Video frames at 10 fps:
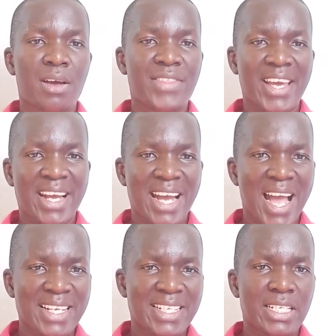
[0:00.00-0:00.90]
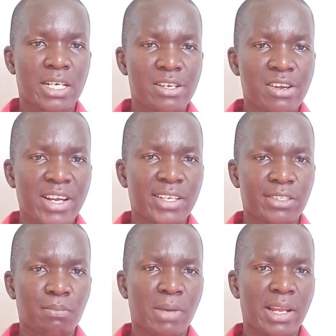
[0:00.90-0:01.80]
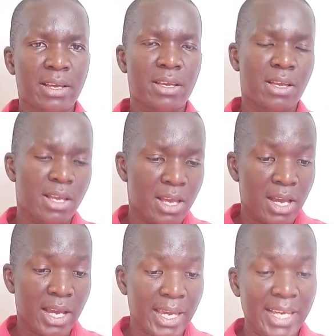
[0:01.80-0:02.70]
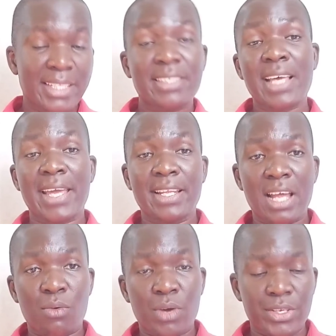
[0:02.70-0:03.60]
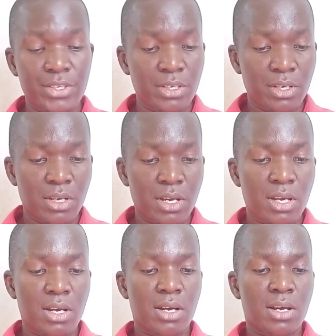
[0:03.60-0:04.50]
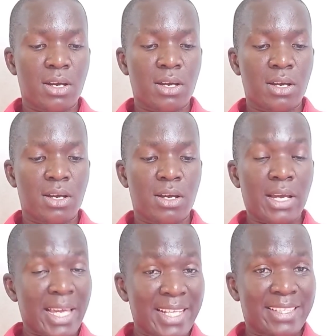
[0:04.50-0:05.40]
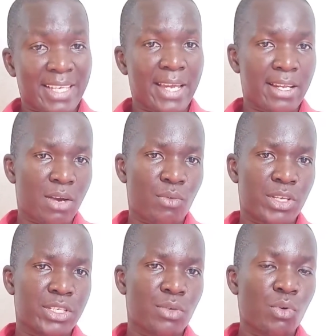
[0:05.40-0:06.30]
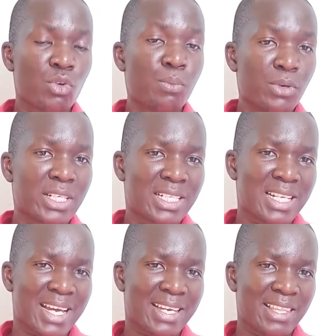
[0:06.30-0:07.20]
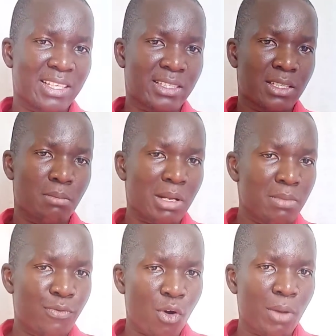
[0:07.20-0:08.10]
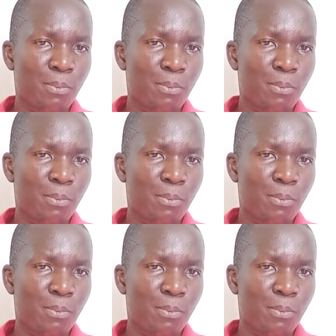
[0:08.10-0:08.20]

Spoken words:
The cat drinks milk. In sign language, we will put it like this. But before we